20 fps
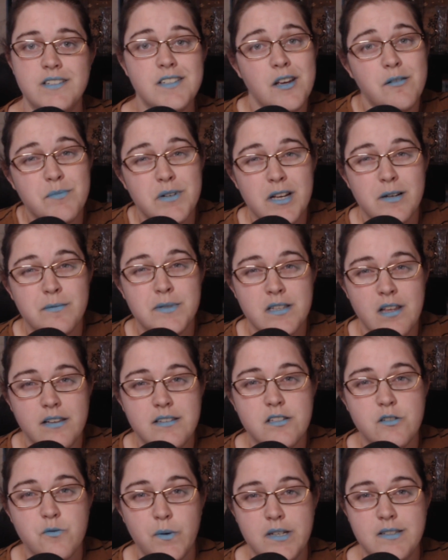Sometimes
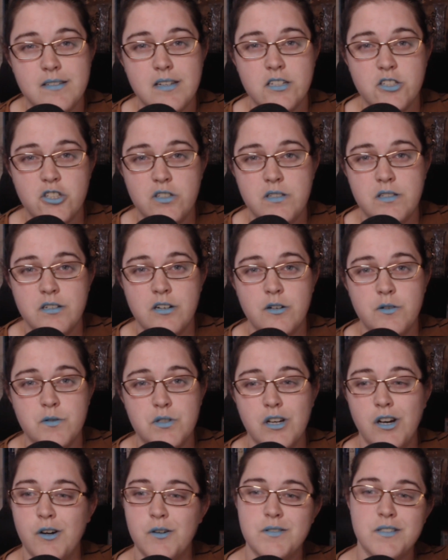that's the way session
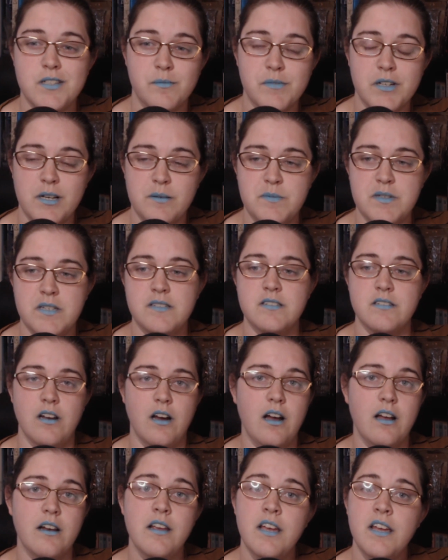0s go, sometimes it's
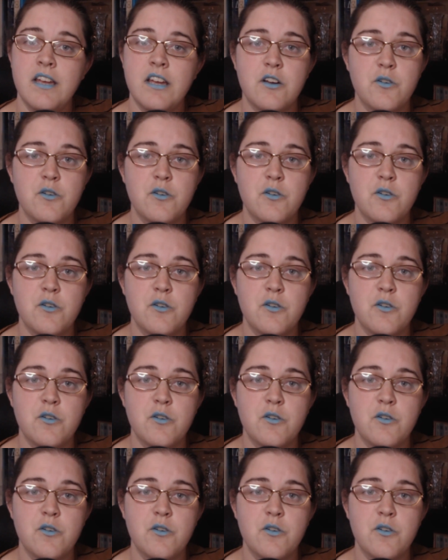not.